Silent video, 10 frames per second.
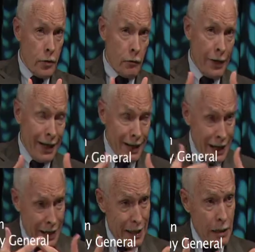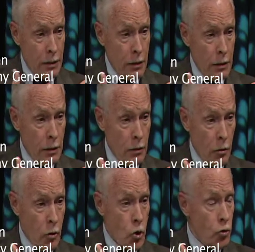of getting
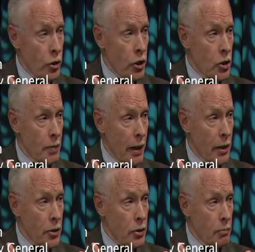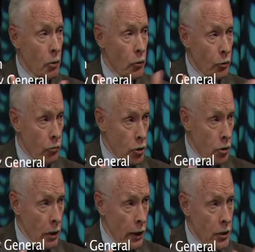those treaties passed, both the
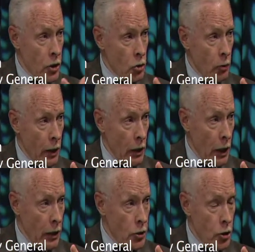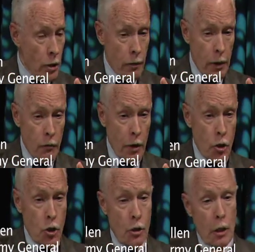original 1929 Geneva
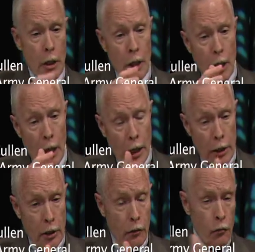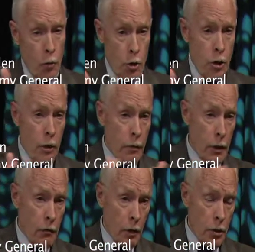Convention and then the four Geneva
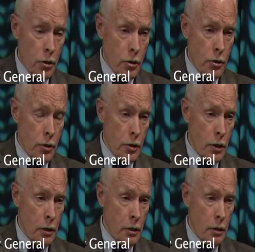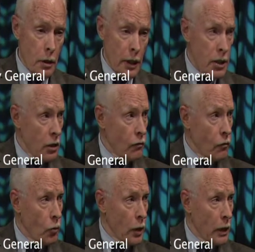Conventions in
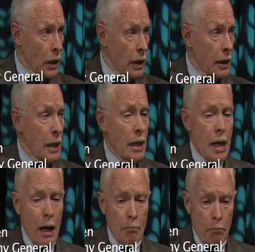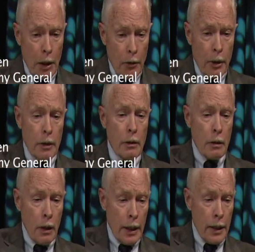1949. America
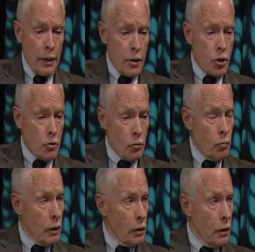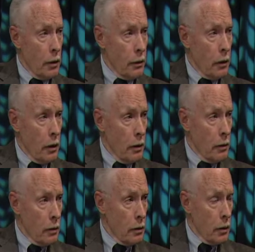laid its goodwill
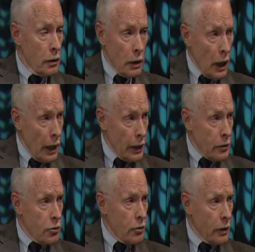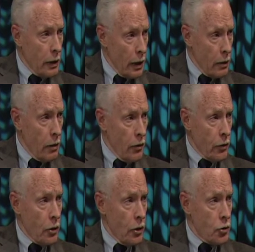on the line to get other
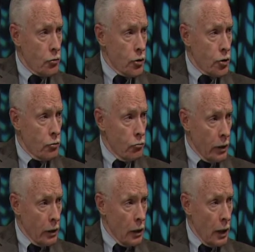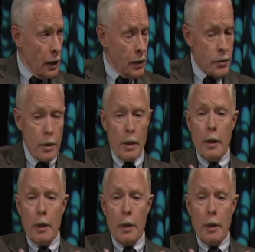countries to realize,